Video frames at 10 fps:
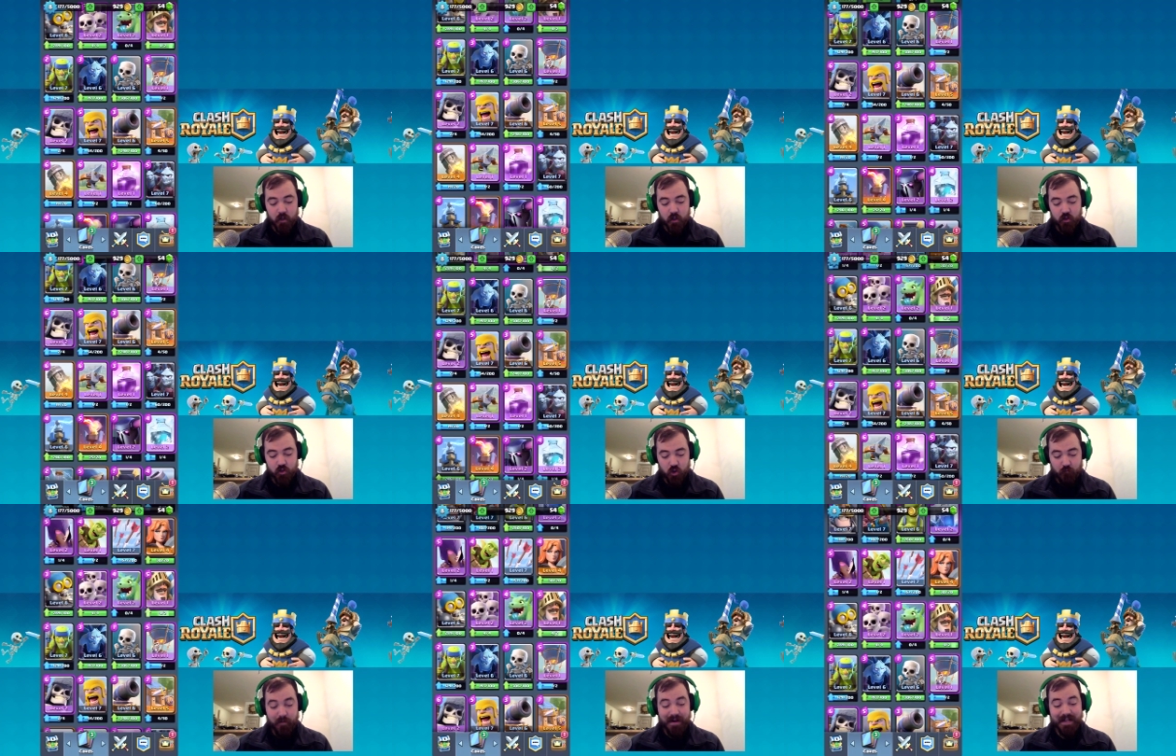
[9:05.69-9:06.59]
So for
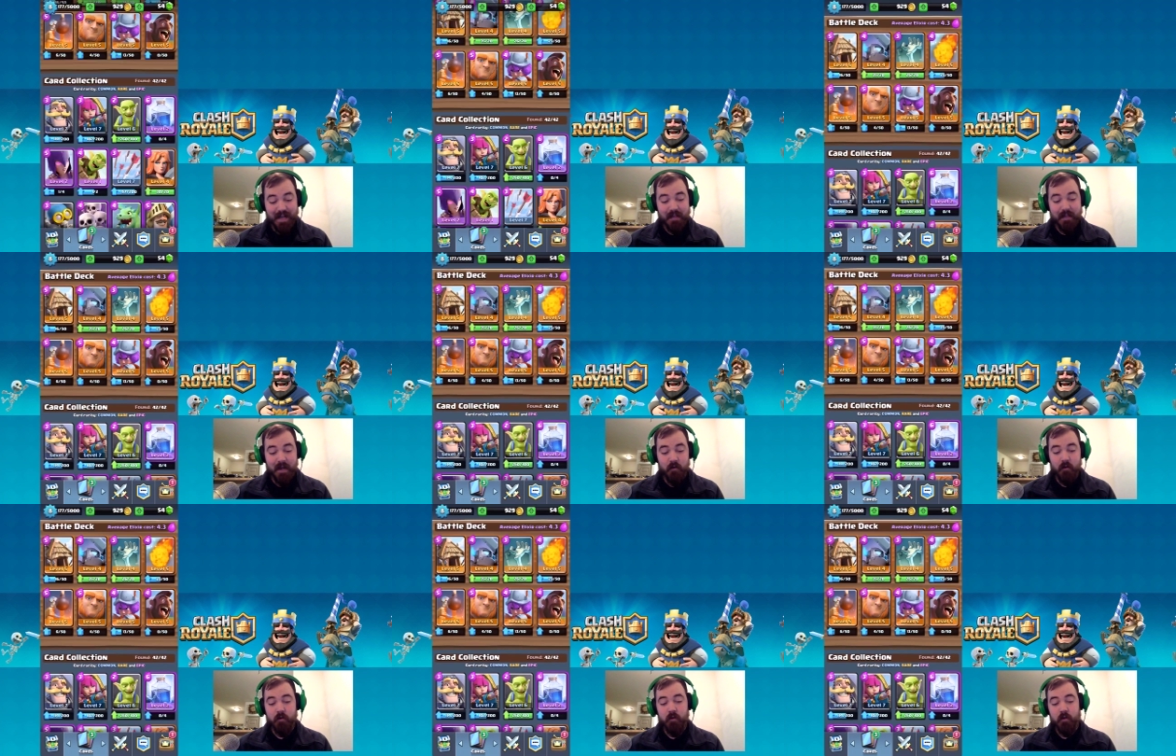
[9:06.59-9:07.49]
my king tower,
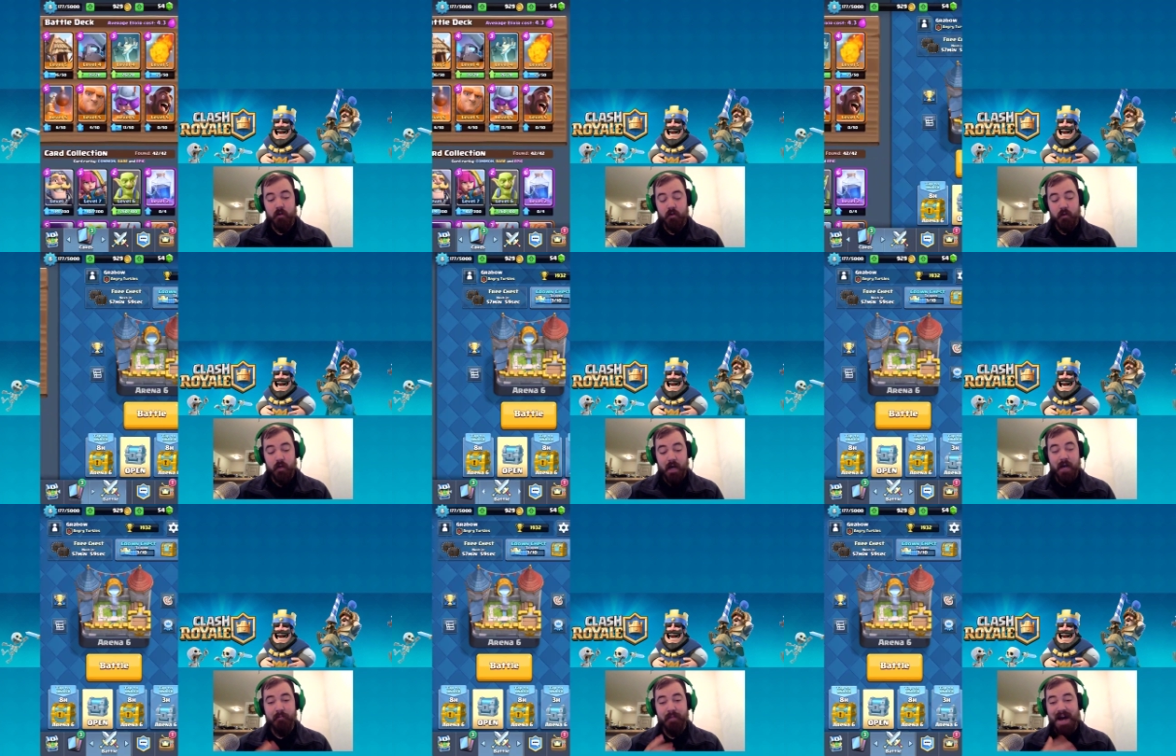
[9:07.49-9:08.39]
I
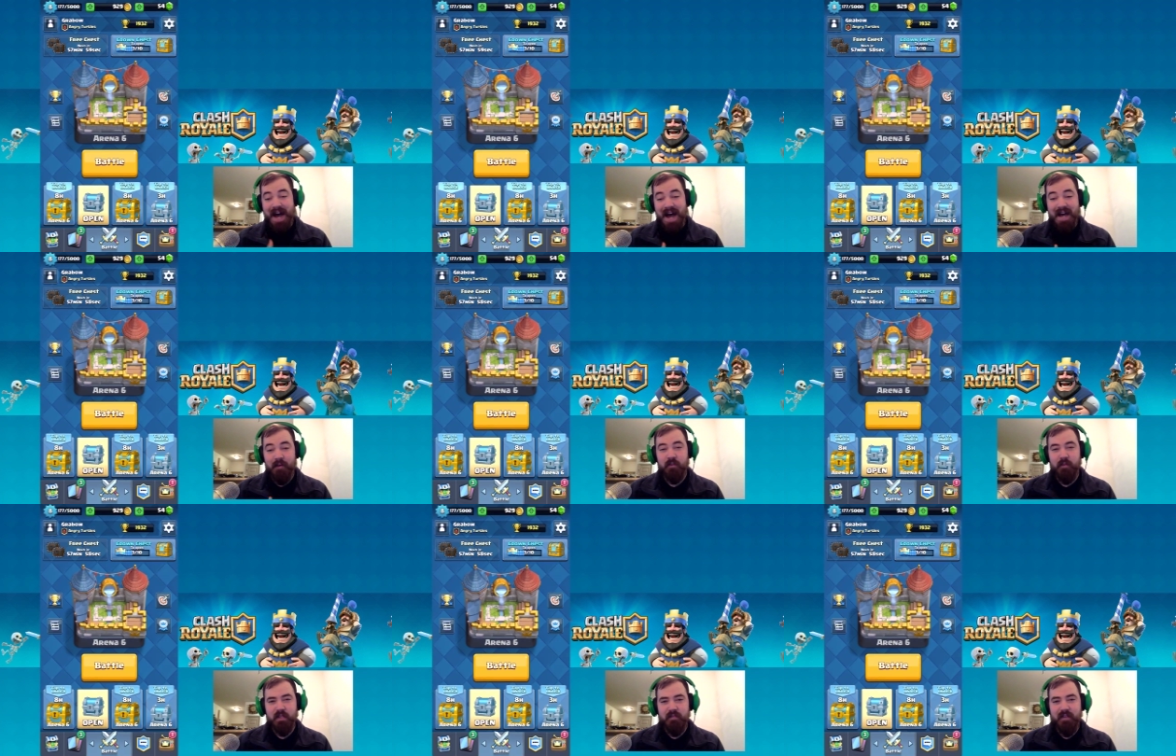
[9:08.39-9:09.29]
am behind. So that
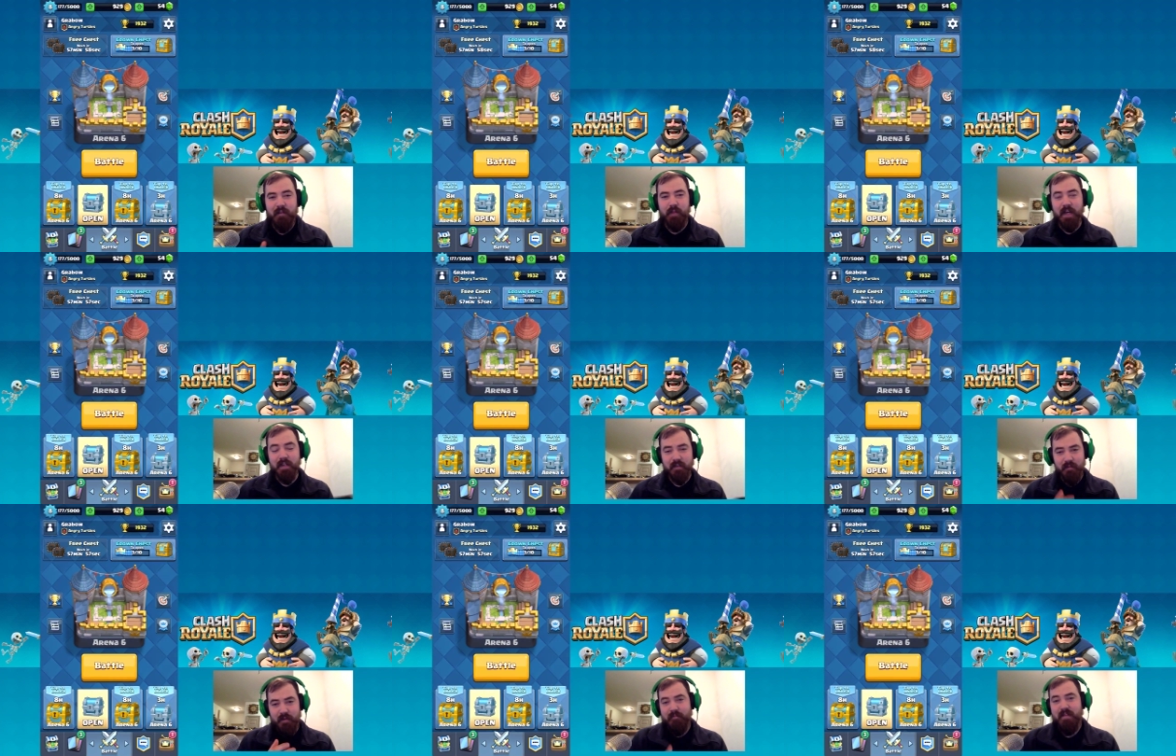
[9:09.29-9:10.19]
means if I'm
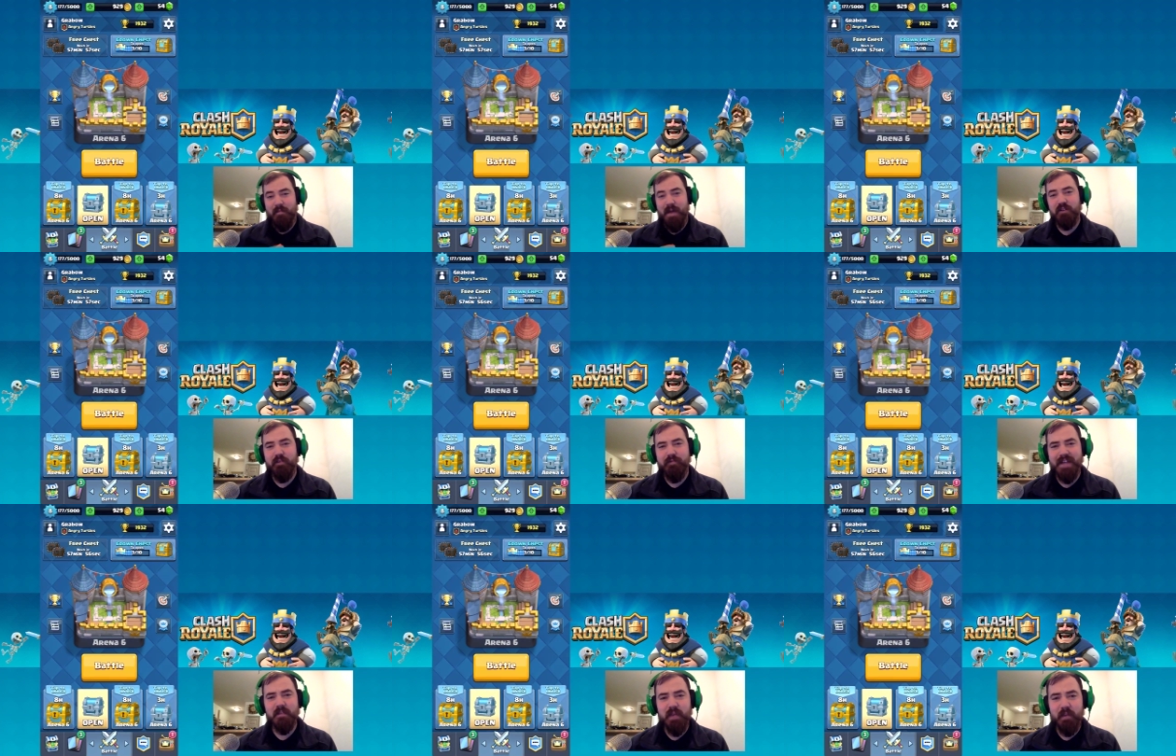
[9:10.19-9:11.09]
actually
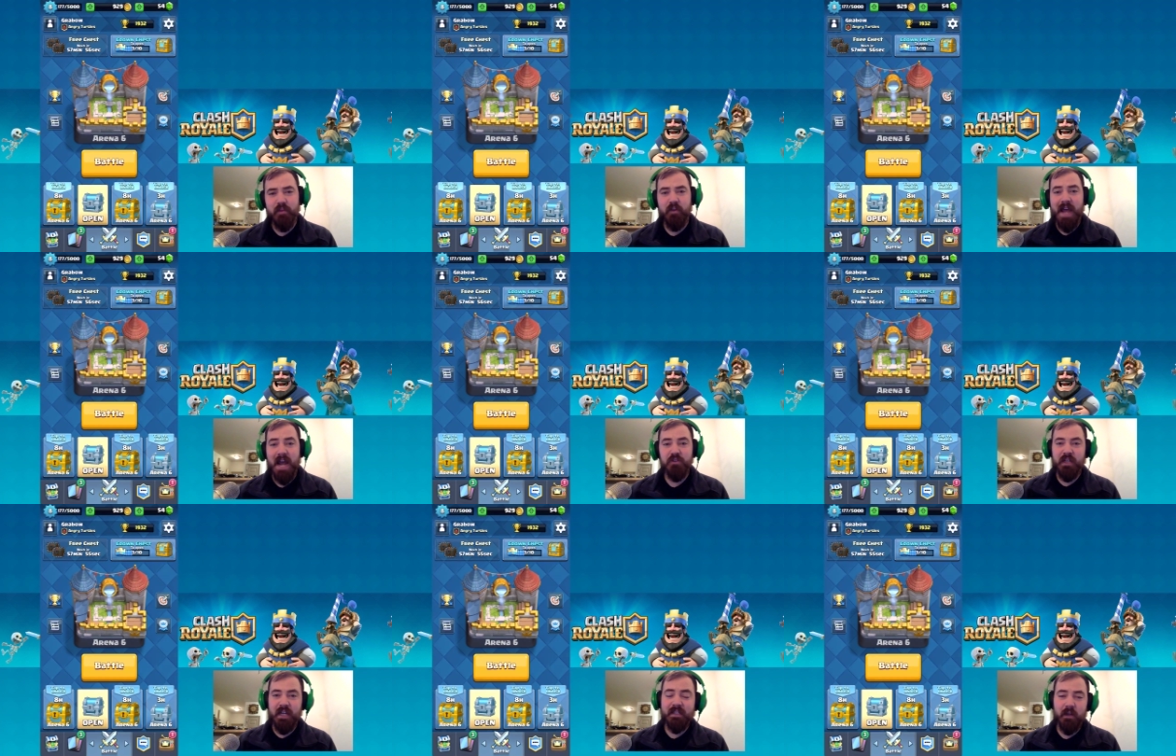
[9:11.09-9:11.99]
facing people that are actually
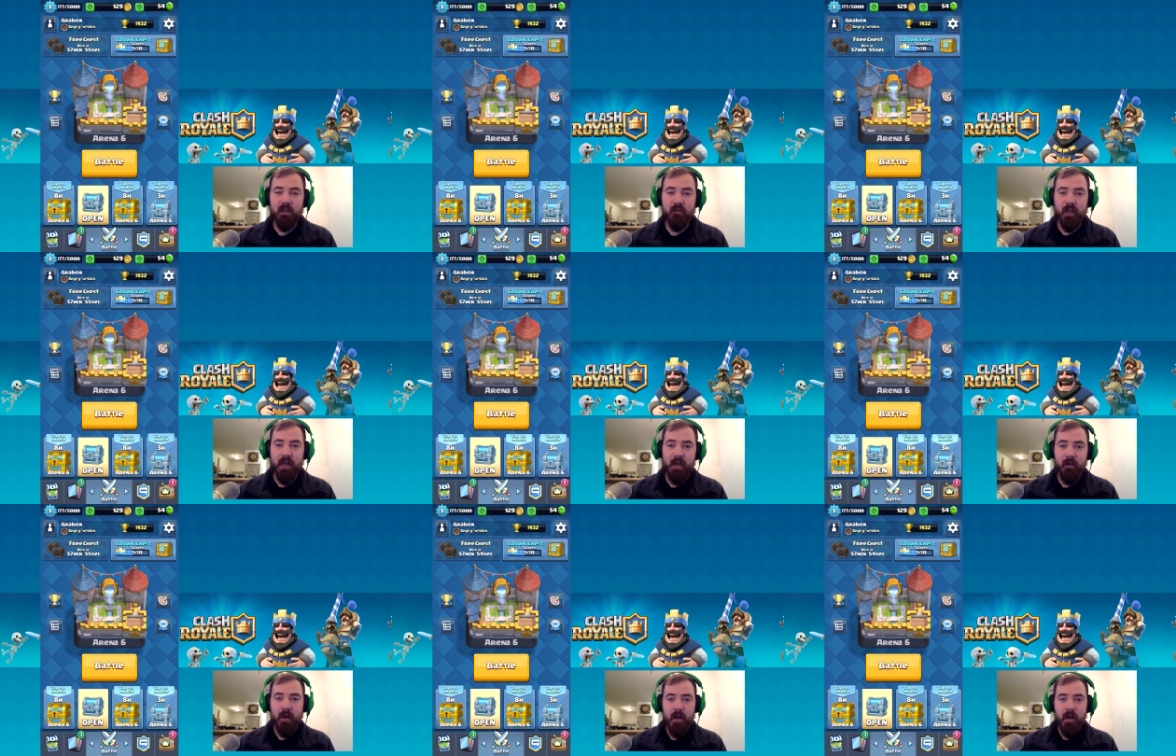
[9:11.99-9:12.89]
king tower level 8,
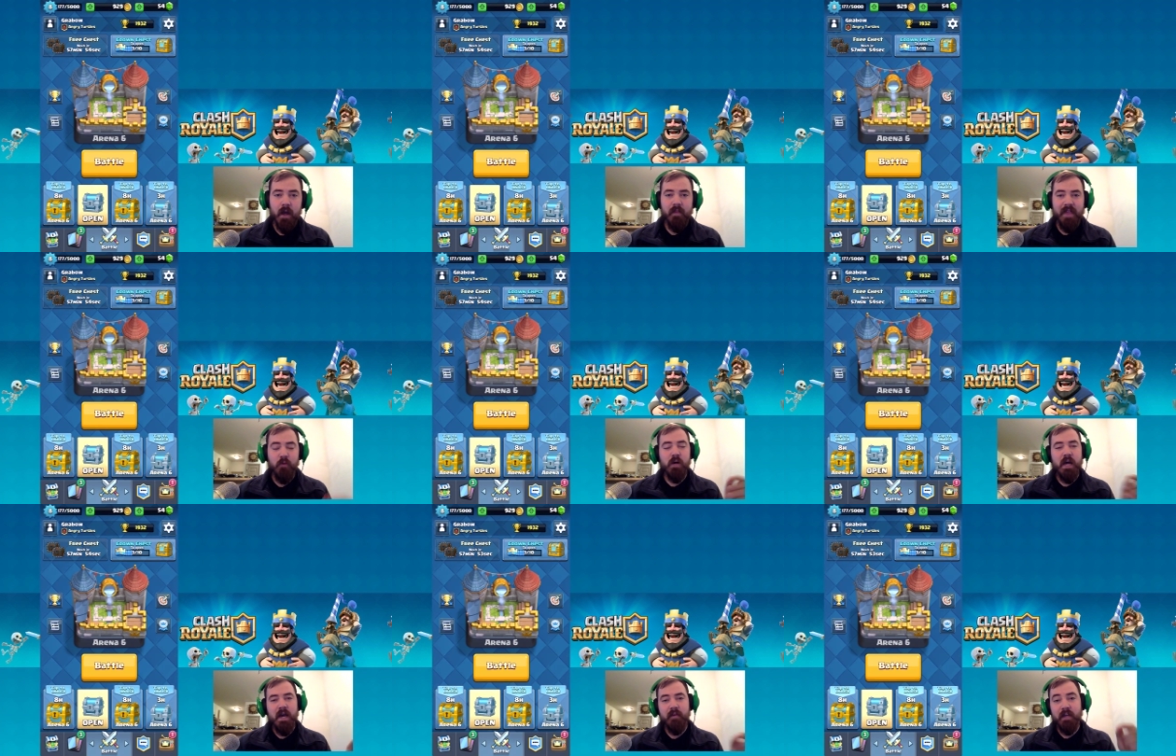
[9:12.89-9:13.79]
they will
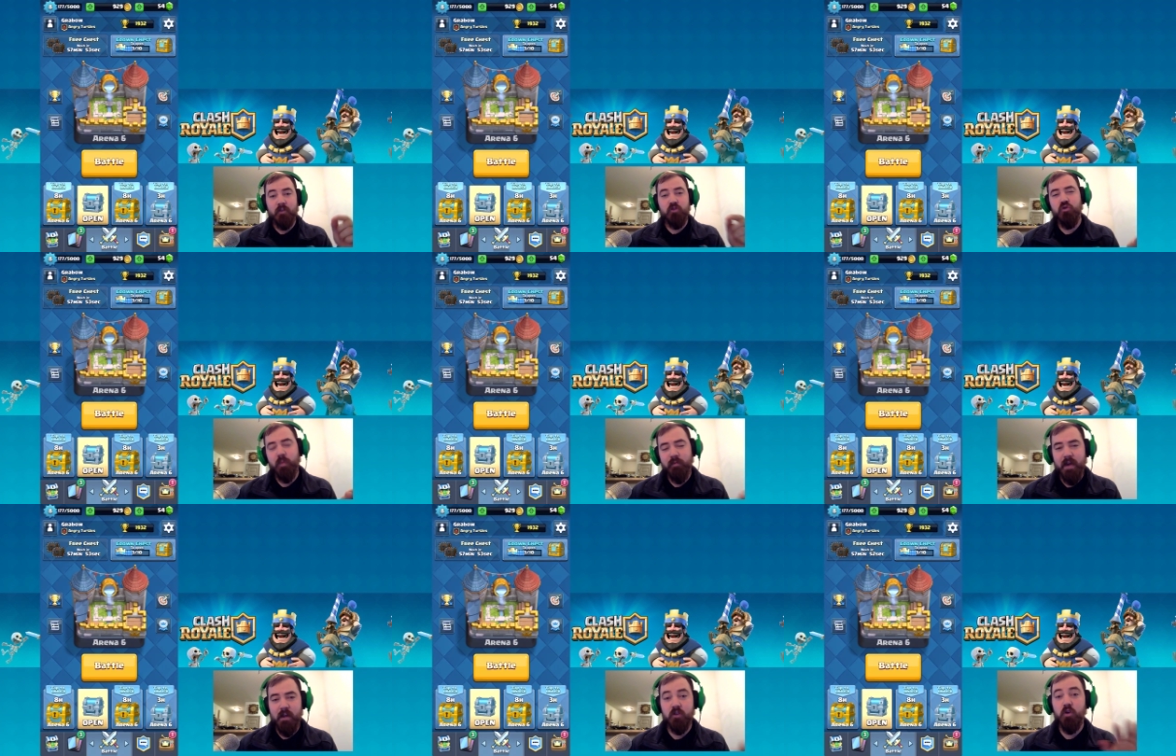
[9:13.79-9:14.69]
have a troop
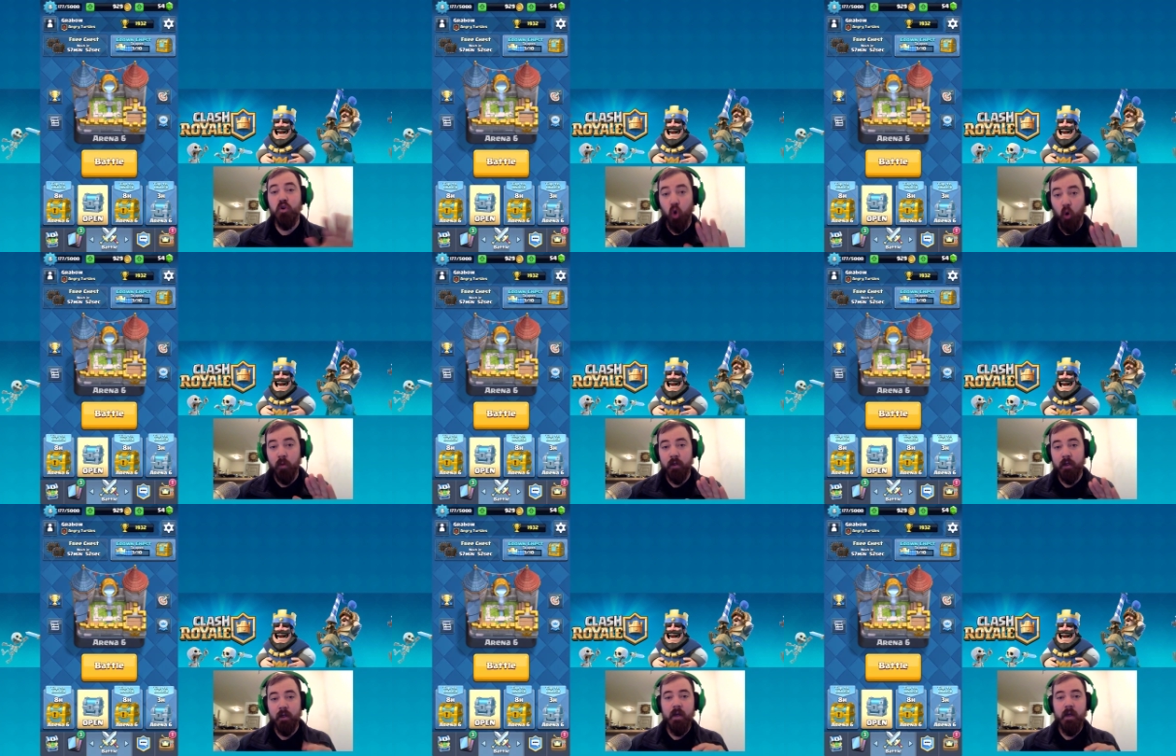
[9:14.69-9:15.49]
advantage normally